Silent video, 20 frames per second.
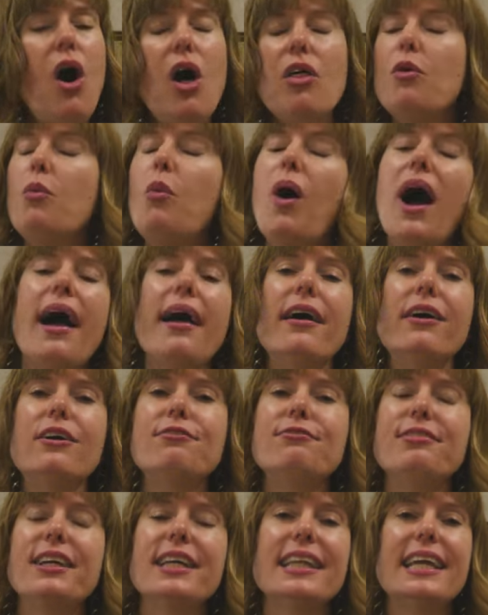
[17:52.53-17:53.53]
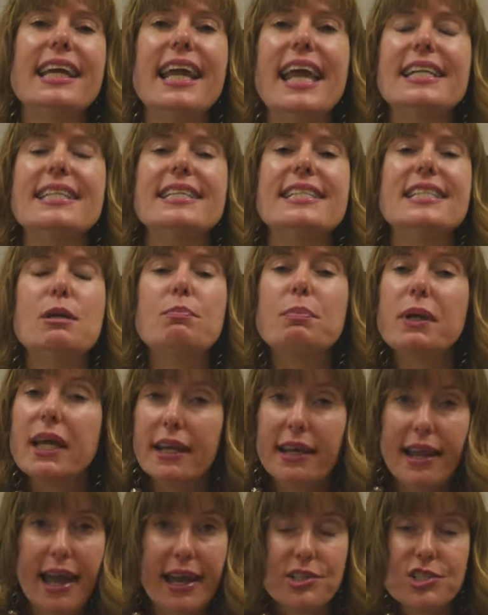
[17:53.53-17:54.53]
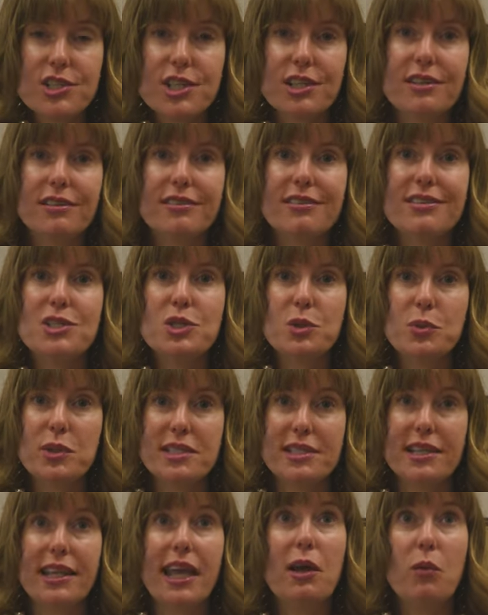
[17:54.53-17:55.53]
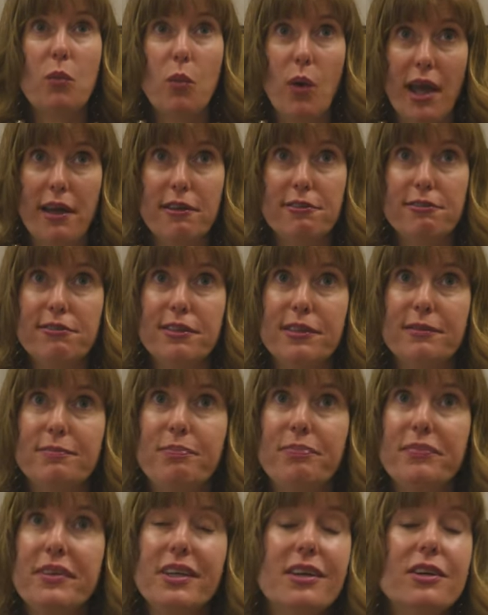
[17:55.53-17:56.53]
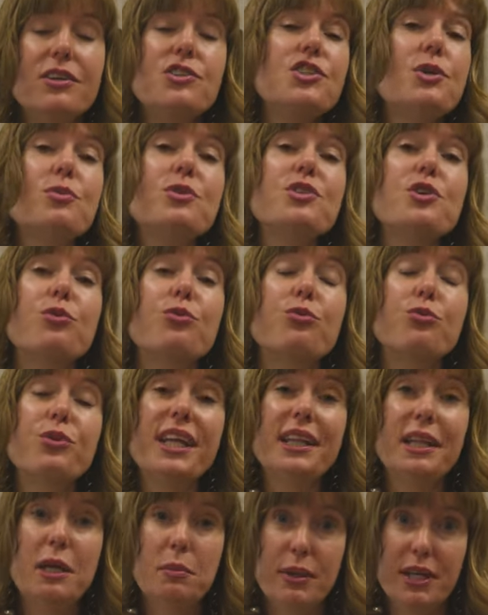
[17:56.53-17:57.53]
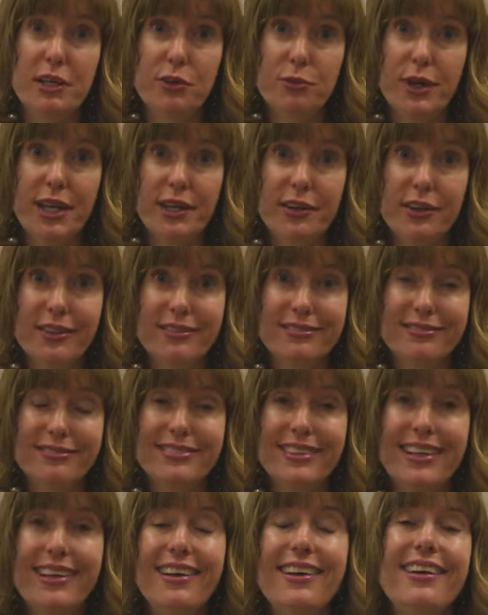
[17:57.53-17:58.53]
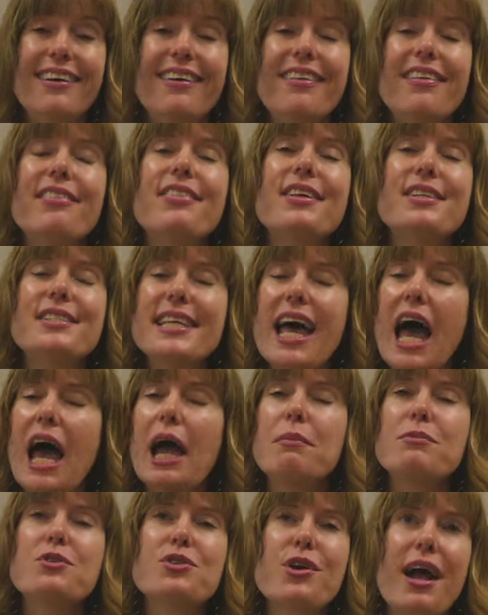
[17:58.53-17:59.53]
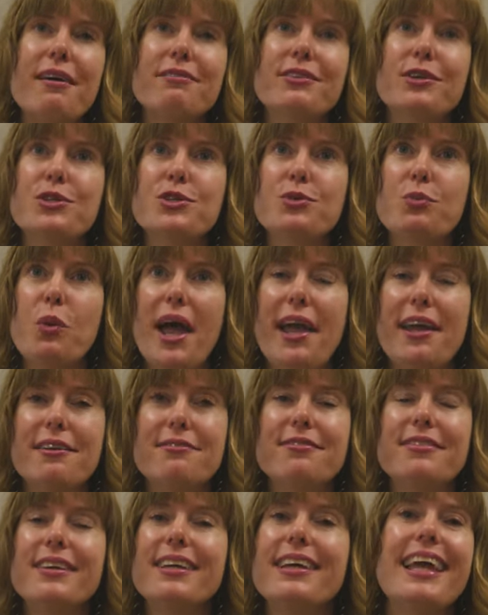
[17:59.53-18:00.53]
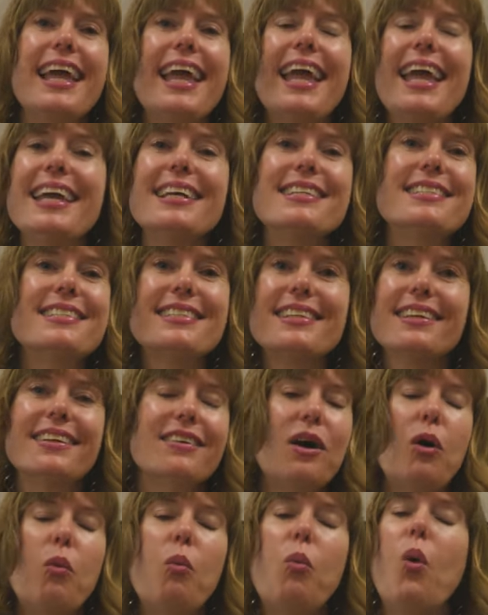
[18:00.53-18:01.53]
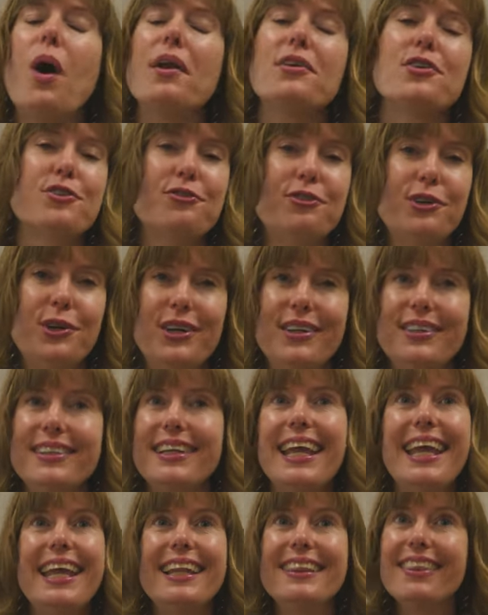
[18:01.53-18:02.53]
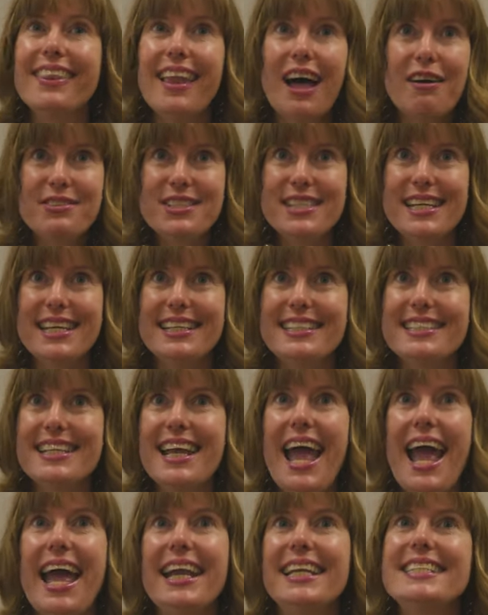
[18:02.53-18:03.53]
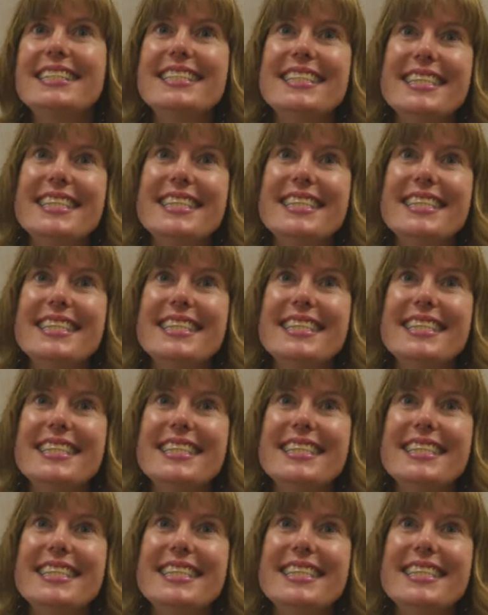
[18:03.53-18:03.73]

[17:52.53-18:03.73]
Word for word: all the while feeling a deep connection to his late wife. She was a really big reader. The Time Traveler's Wife is wonderful. He loves it, and